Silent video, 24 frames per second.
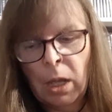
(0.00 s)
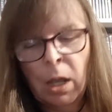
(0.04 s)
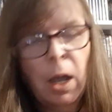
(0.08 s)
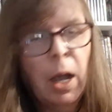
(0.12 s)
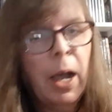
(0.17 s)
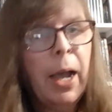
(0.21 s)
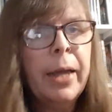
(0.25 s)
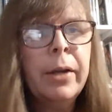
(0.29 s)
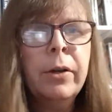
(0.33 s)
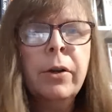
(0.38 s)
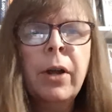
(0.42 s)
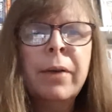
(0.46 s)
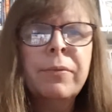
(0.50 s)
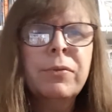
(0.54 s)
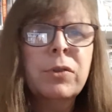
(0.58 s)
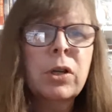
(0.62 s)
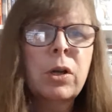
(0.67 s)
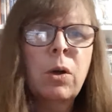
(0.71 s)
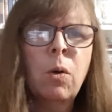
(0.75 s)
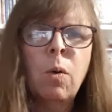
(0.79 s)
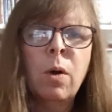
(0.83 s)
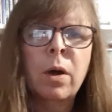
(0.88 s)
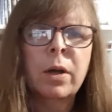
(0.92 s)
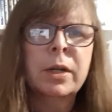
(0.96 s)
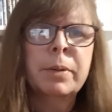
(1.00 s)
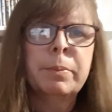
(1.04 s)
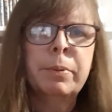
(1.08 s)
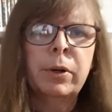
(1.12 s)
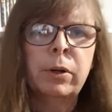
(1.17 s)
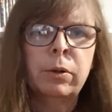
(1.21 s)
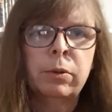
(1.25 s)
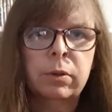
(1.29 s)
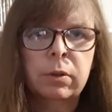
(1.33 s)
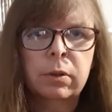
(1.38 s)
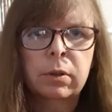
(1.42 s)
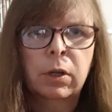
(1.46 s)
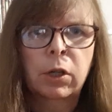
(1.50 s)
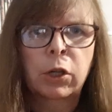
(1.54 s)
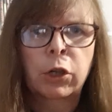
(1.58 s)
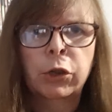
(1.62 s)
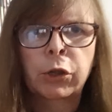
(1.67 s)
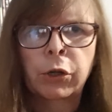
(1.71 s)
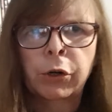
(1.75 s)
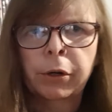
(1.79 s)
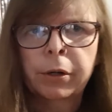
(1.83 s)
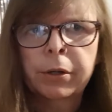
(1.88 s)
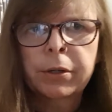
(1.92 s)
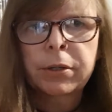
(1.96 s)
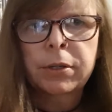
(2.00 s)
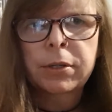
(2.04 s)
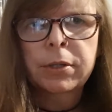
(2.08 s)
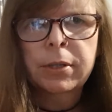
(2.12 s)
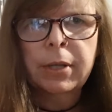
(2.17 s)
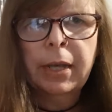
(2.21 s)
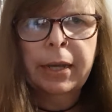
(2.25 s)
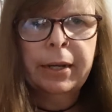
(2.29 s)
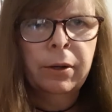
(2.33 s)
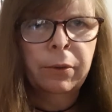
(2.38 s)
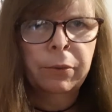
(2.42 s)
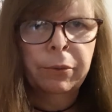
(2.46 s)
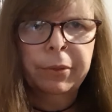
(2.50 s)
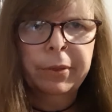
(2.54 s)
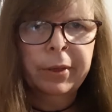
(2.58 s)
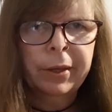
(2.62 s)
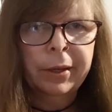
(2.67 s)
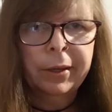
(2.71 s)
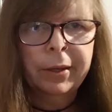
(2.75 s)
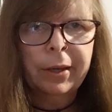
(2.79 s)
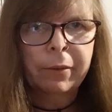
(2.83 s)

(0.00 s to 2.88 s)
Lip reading: I don't have to go on about Clerks, I don't think.